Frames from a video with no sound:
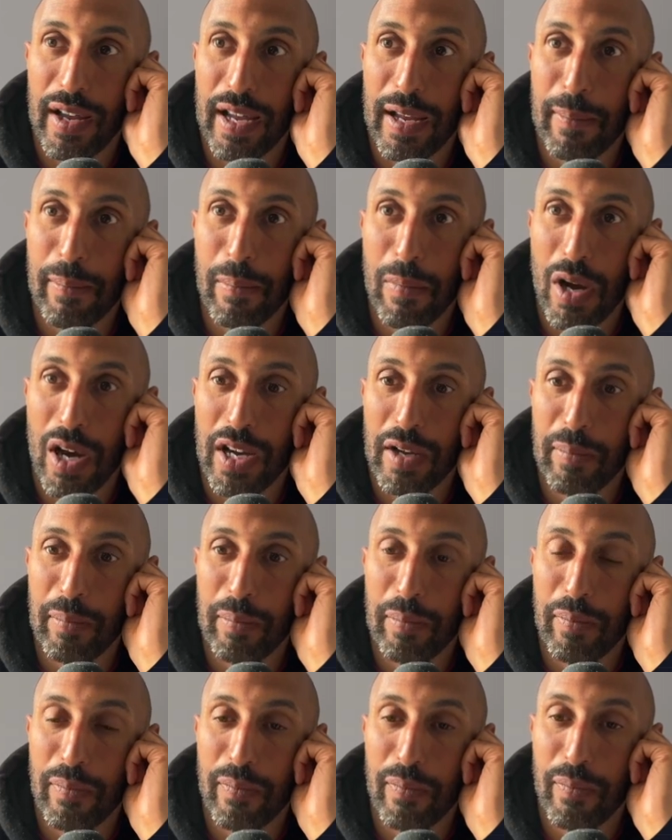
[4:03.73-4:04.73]
in my
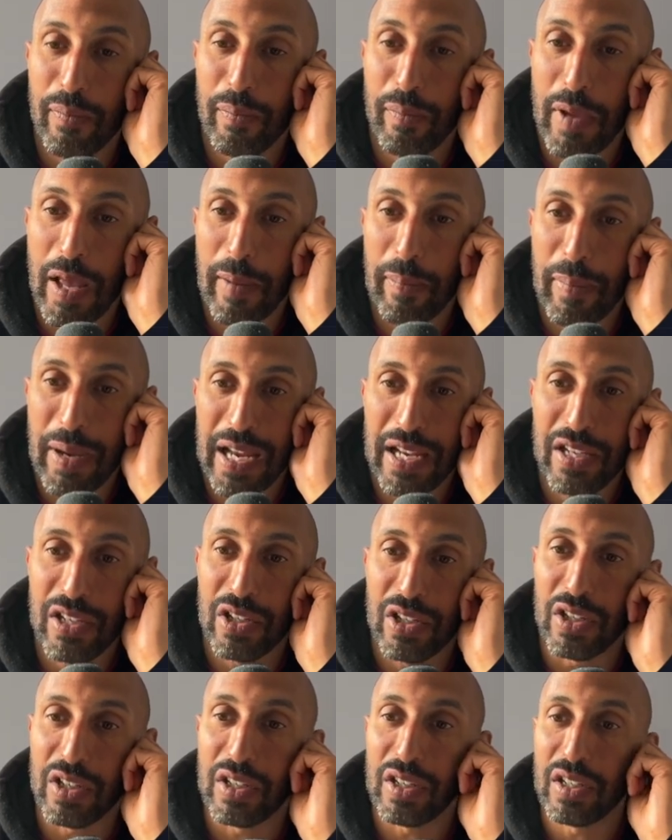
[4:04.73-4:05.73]

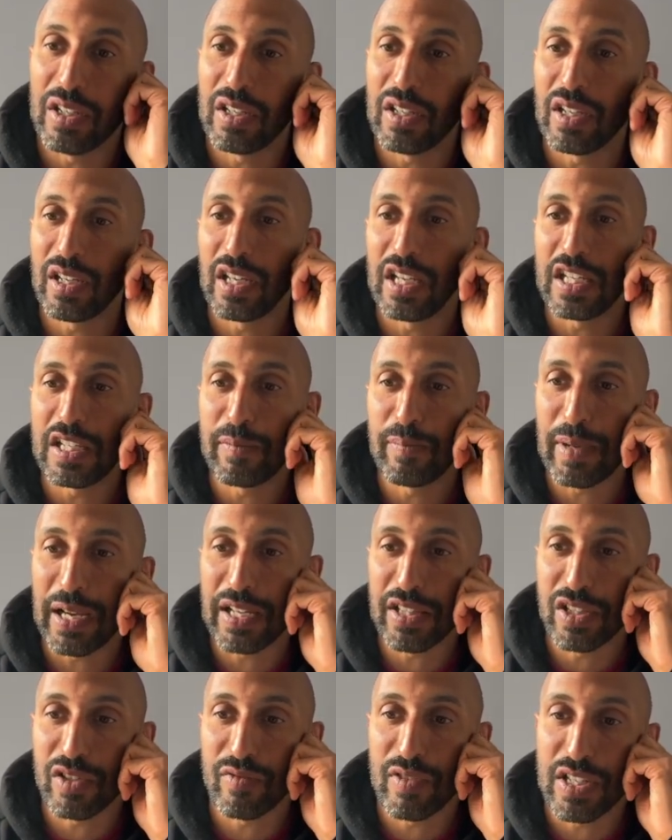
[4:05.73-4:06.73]
opinion, it's
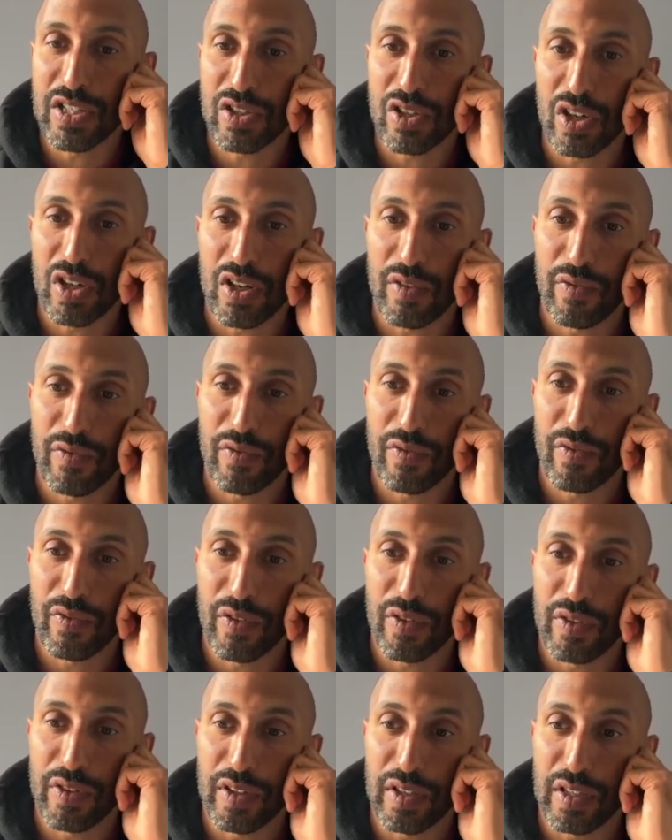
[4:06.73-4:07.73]
better to risk off
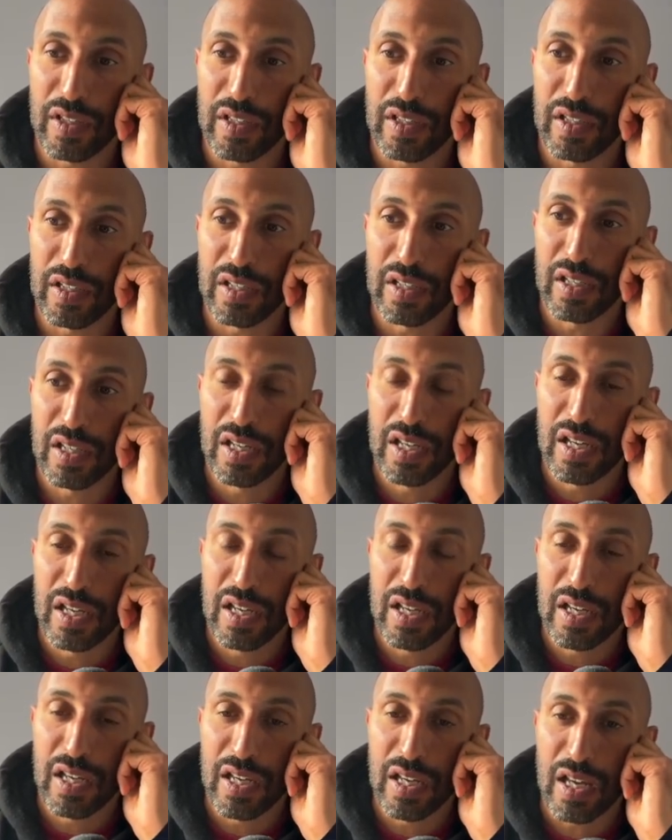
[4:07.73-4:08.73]
the
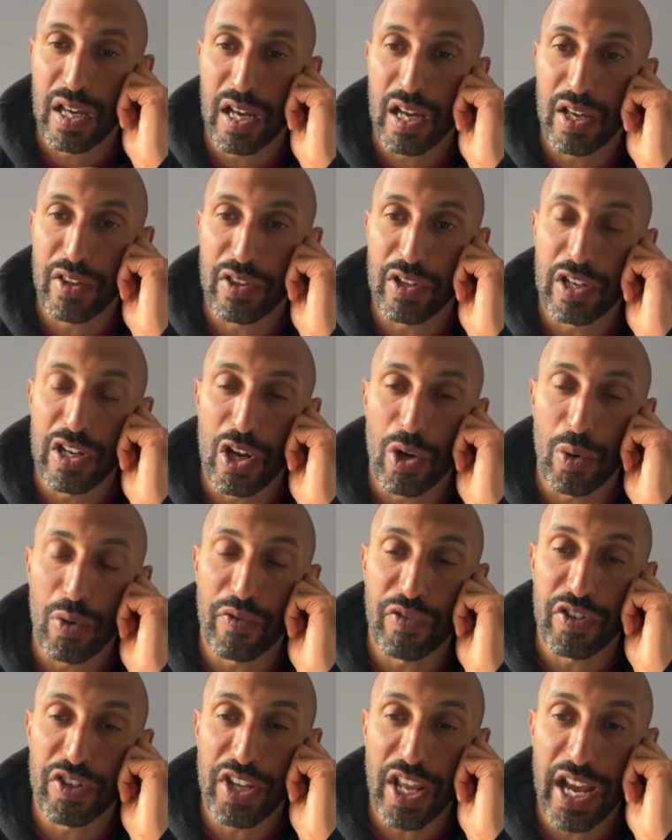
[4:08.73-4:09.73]
low
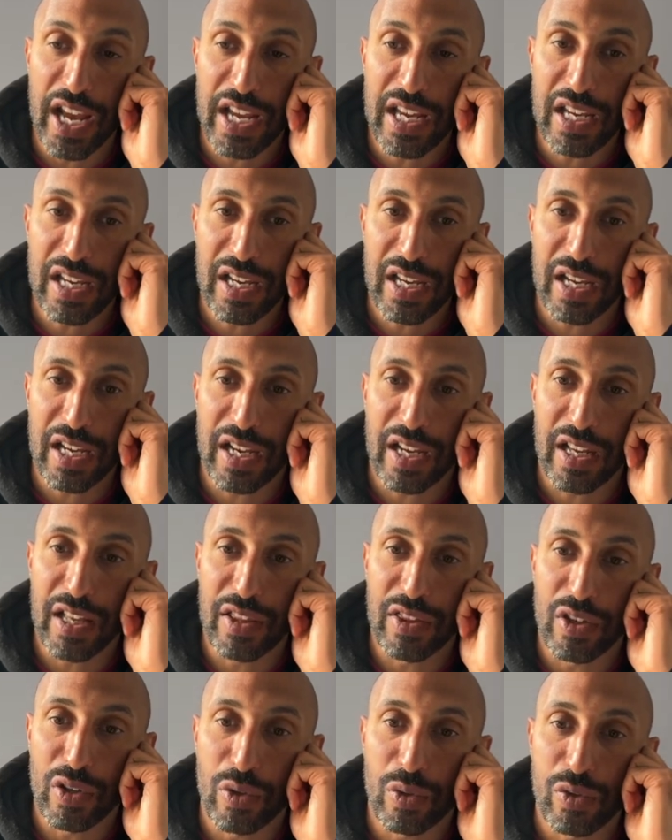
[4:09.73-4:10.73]
of the day,
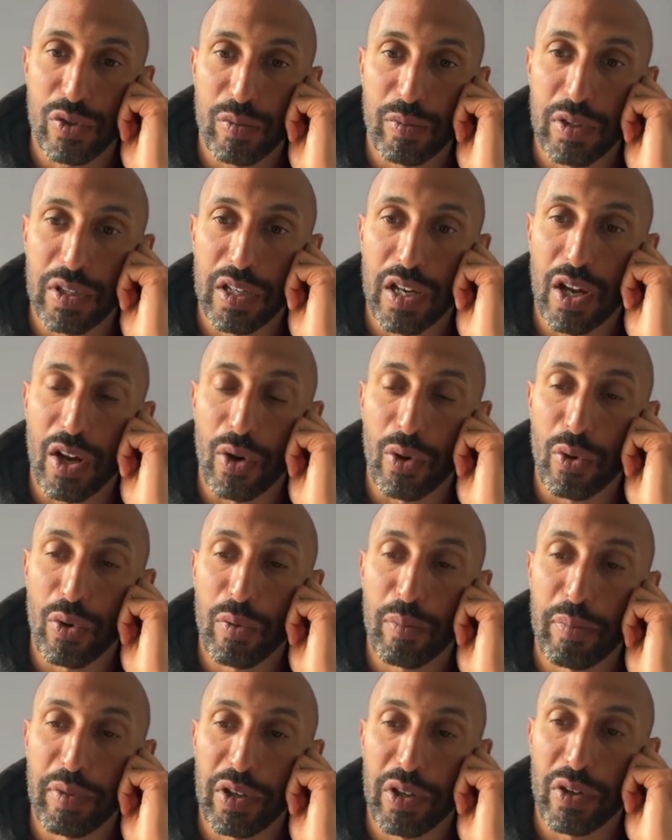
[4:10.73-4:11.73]
the ultimate
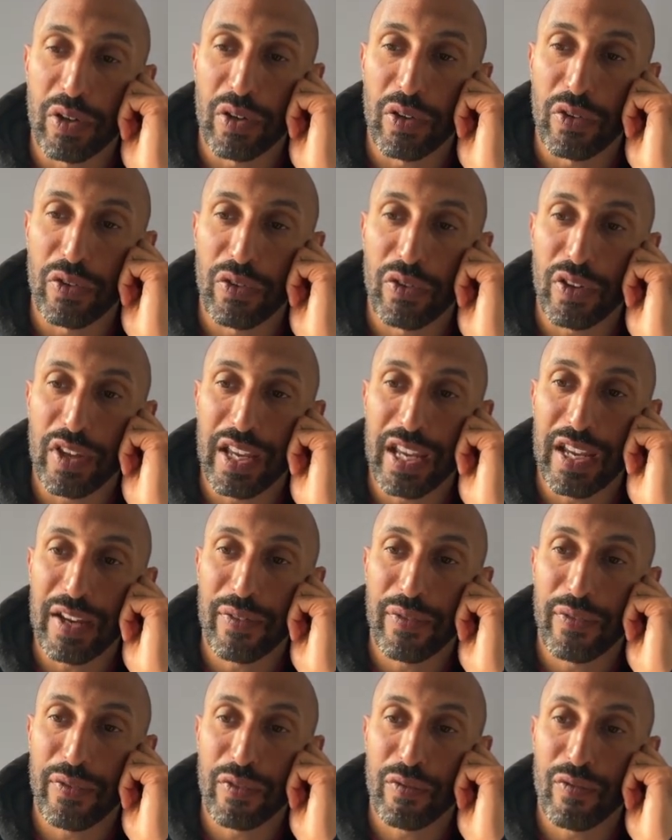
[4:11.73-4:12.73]
low, because
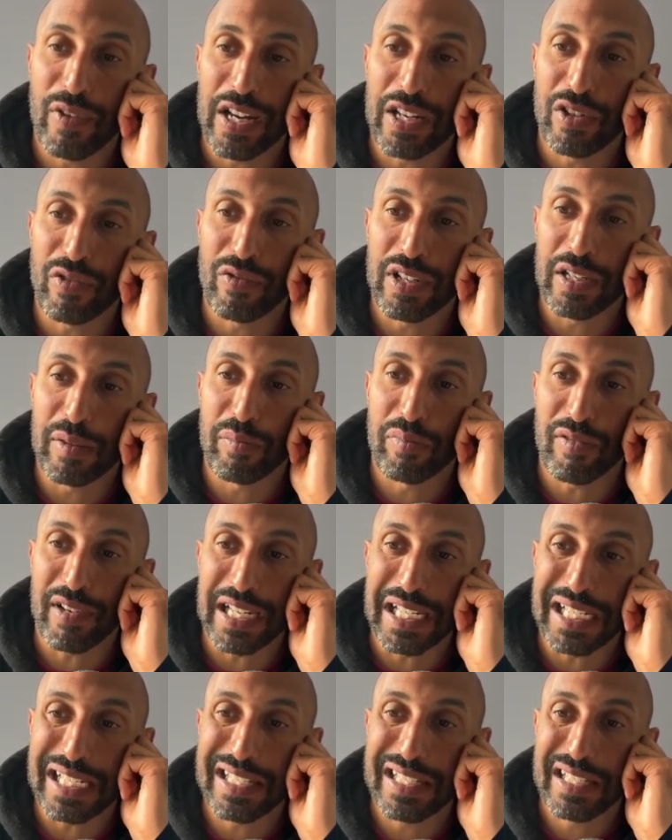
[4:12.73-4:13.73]
if red green
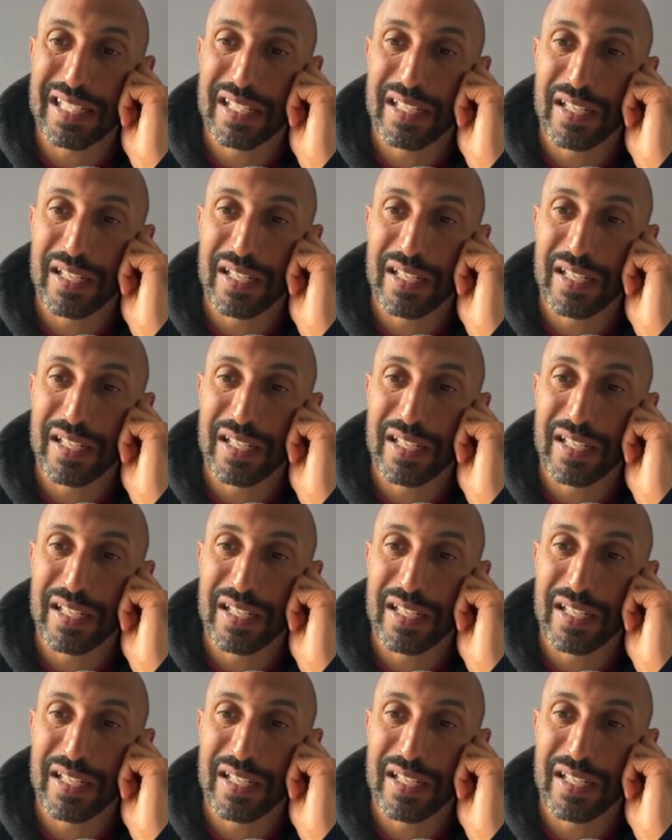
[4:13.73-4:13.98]
breaks